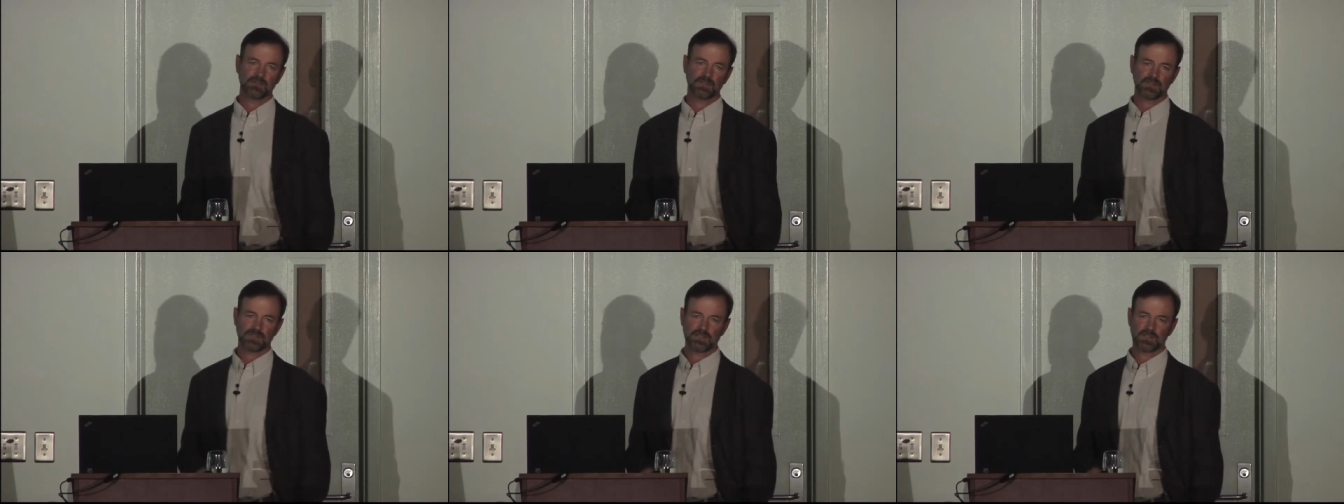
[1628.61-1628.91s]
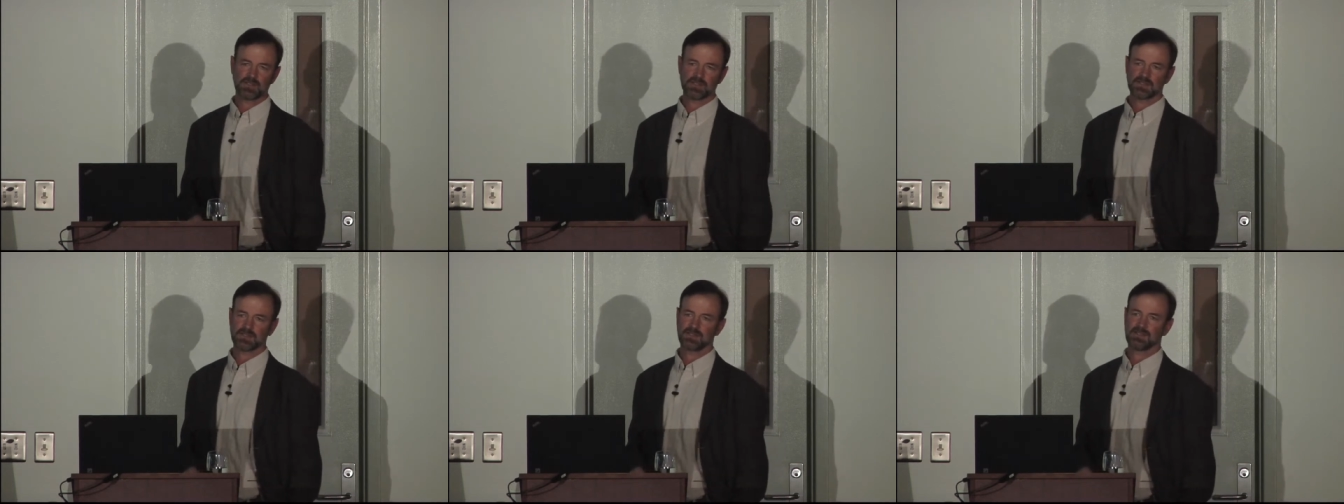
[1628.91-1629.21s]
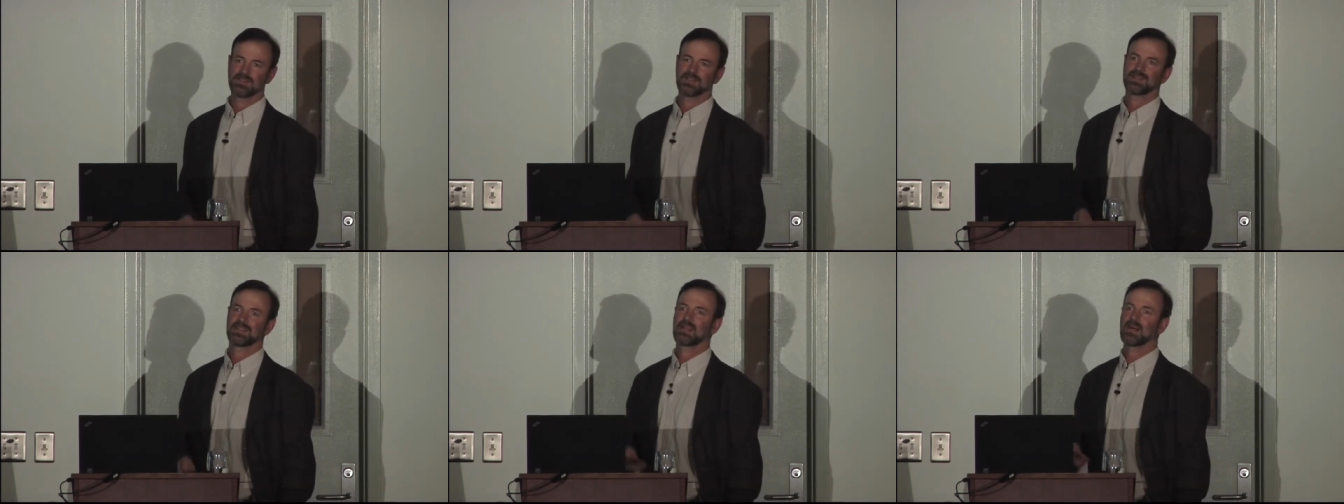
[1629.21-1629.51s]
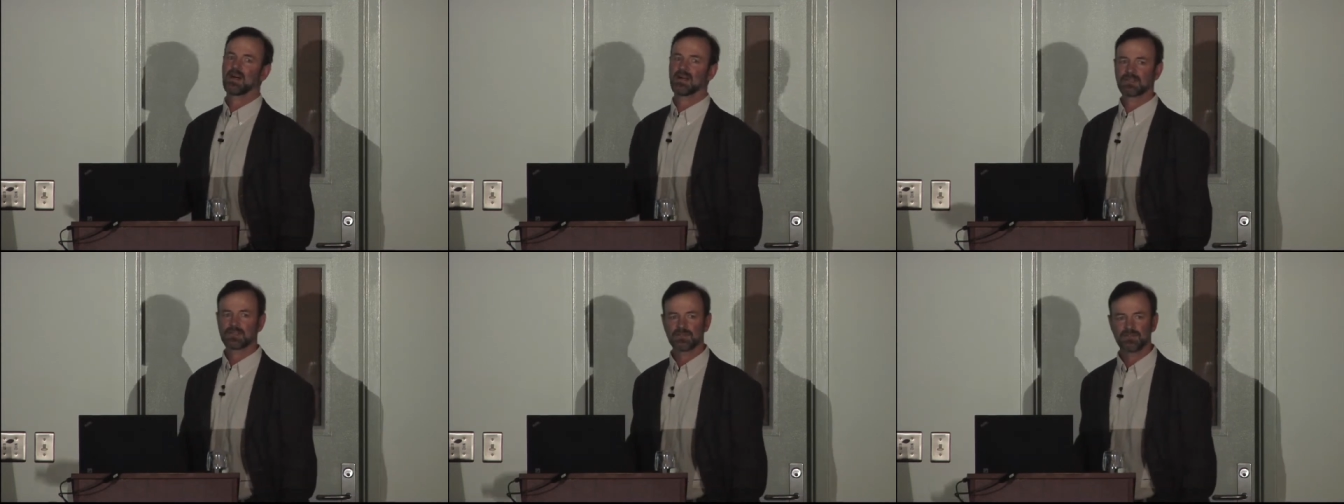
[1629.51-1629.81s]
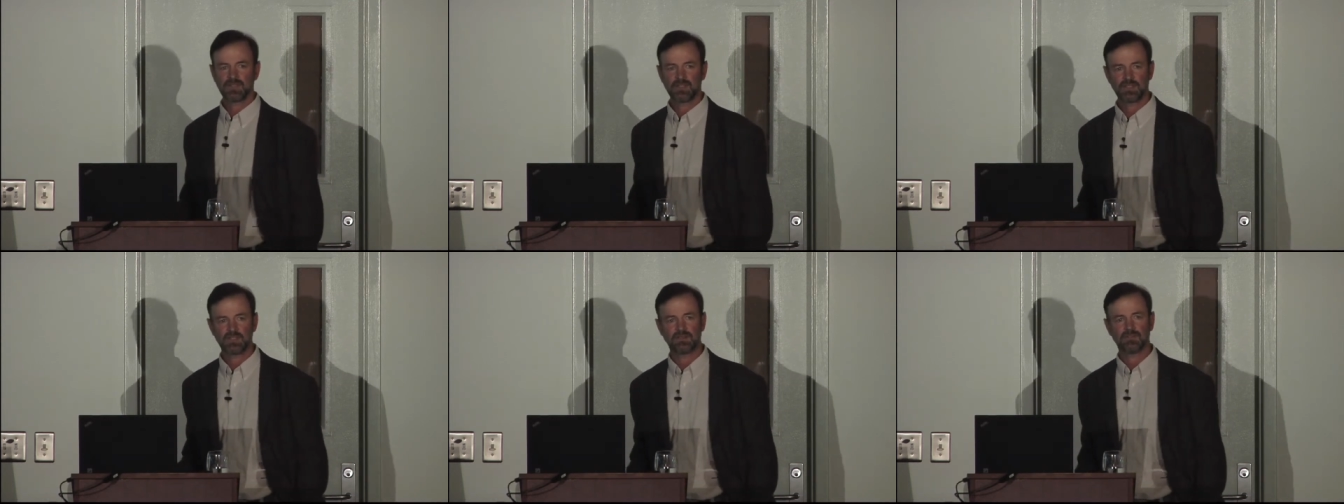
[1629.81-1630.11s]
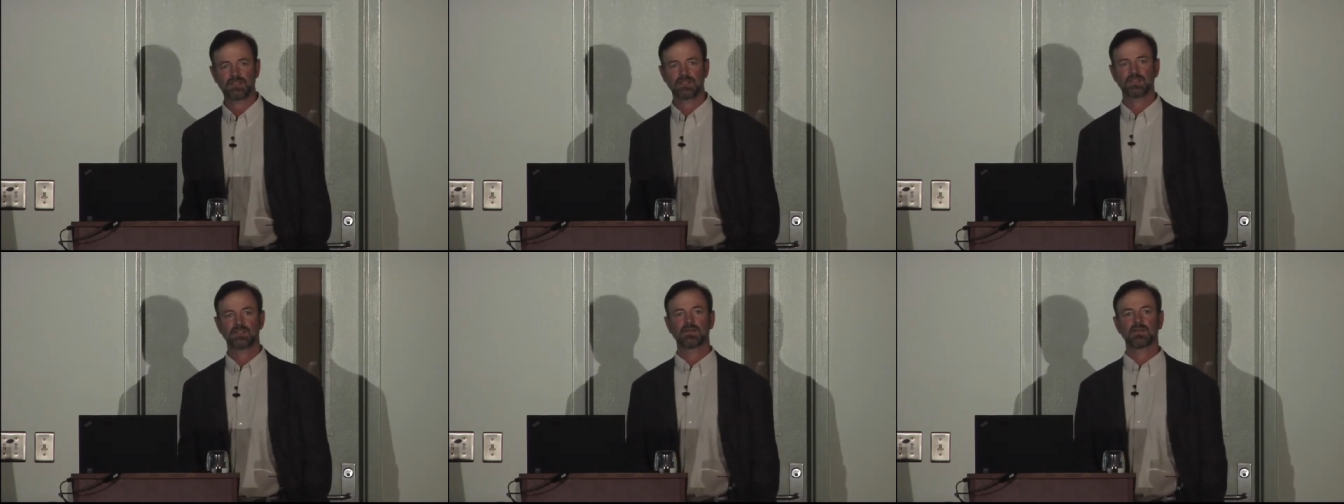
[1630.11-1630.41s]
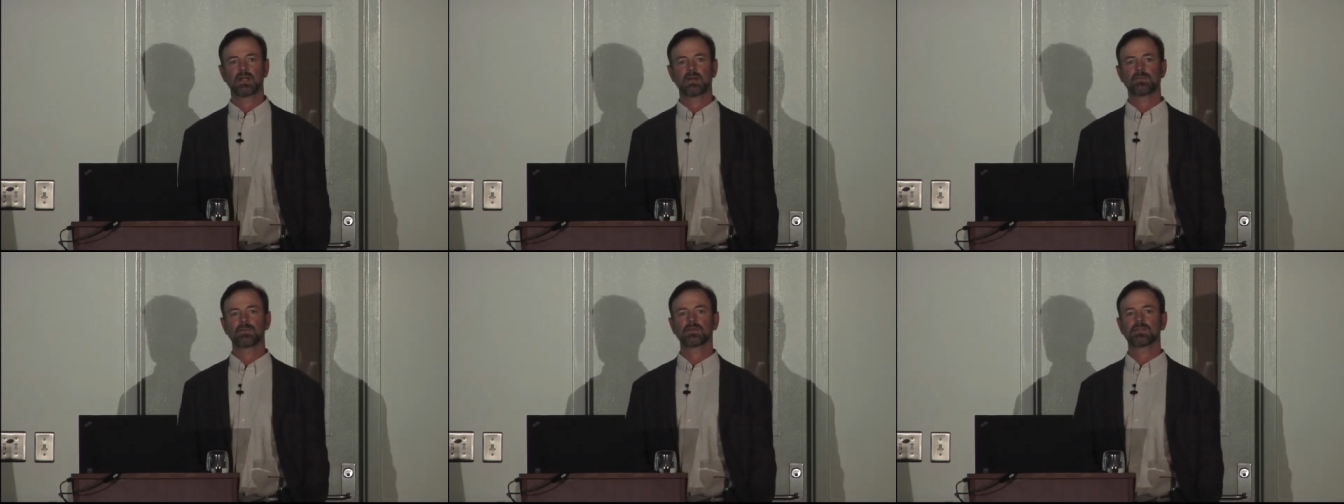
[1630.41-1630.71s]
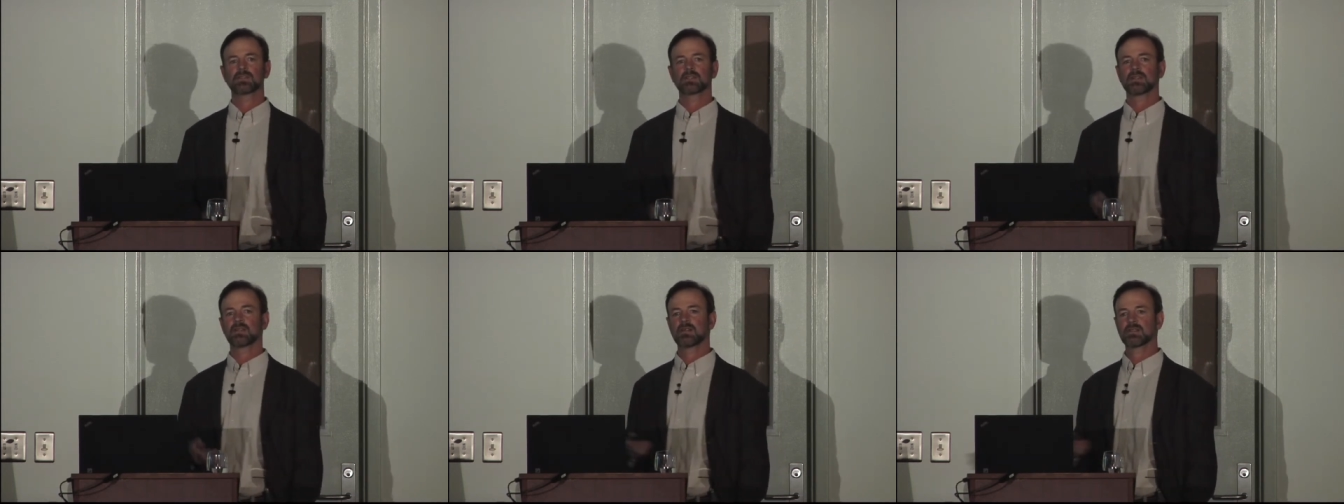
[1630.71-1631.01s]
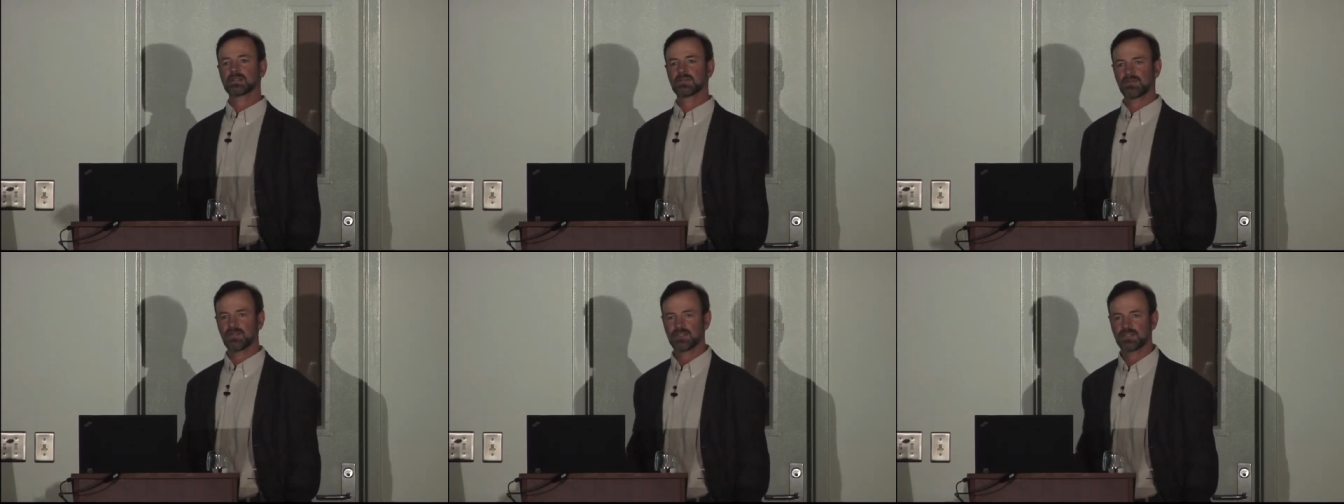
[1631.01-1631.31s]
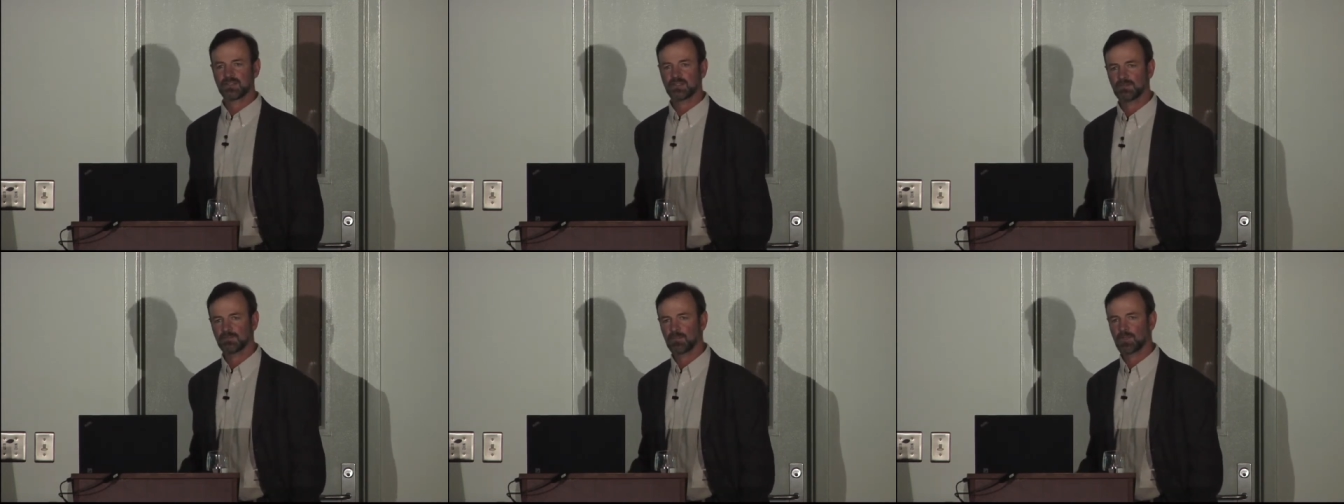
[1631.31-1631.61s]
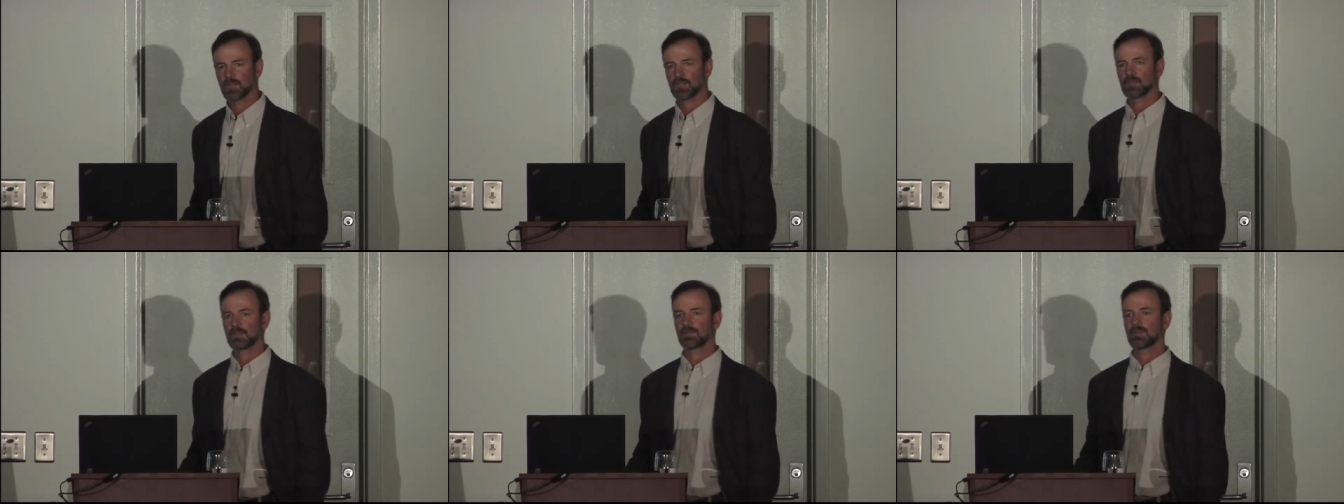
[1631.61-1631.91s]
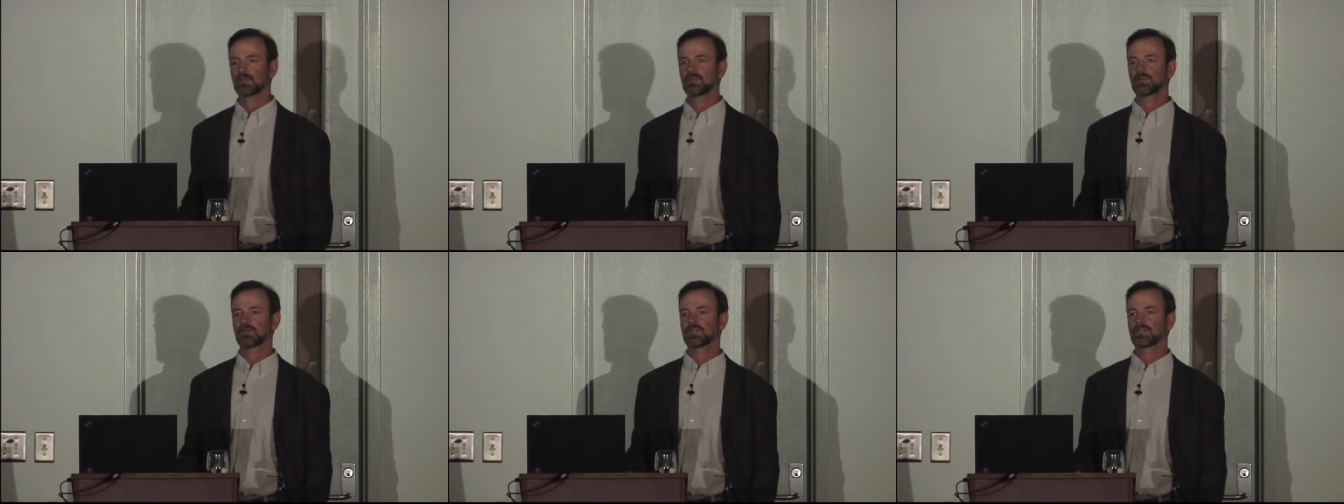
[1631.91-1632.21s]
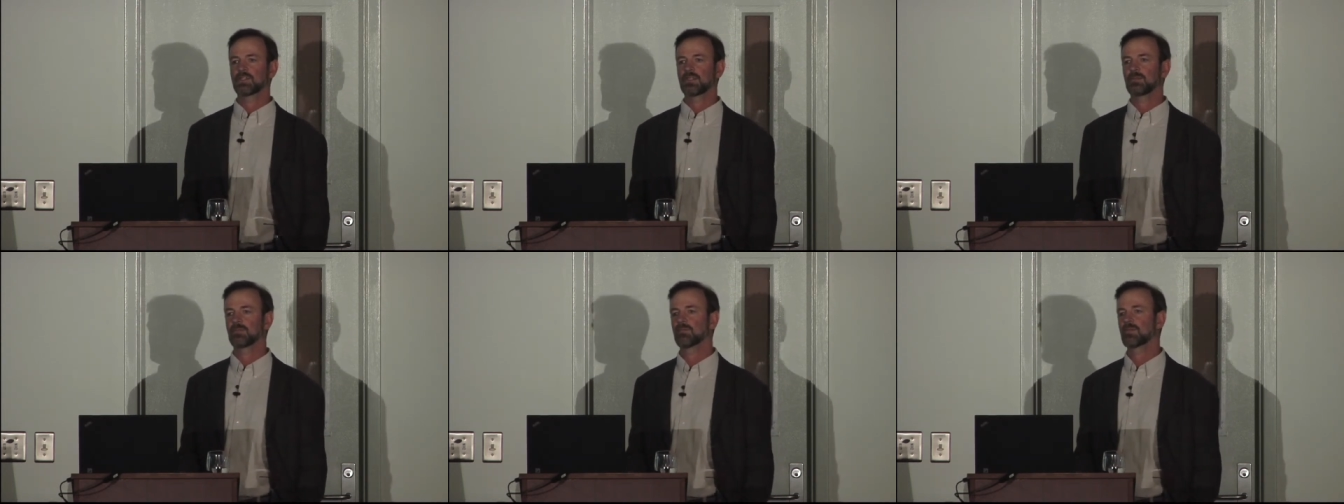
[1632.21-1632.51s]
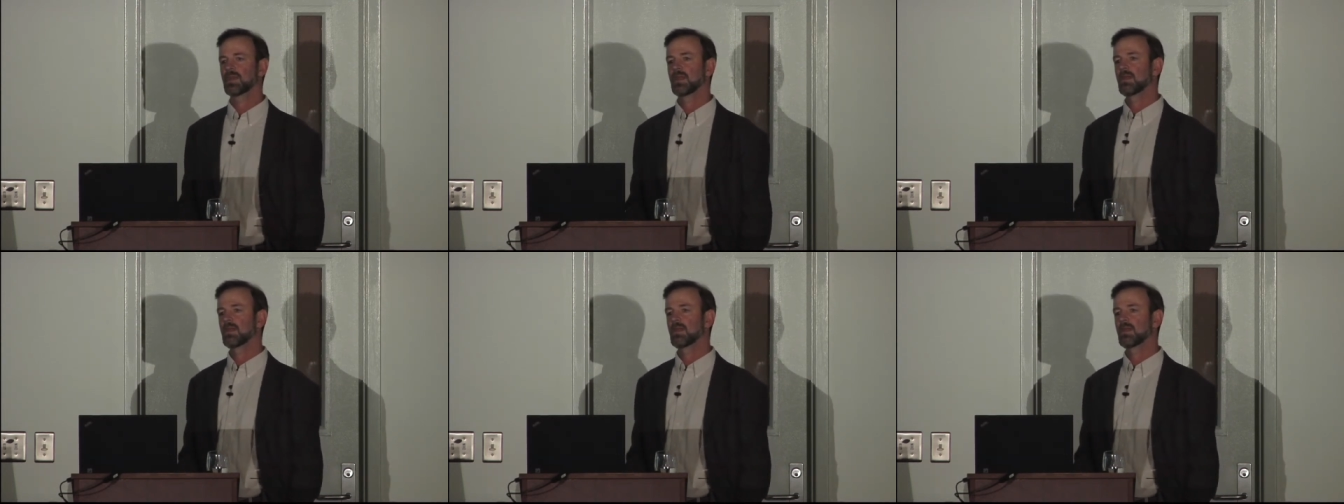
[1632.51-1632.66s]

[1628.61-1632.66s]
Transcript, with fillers: which is conservation of snow leopards, conservation of Marco Polo sheep,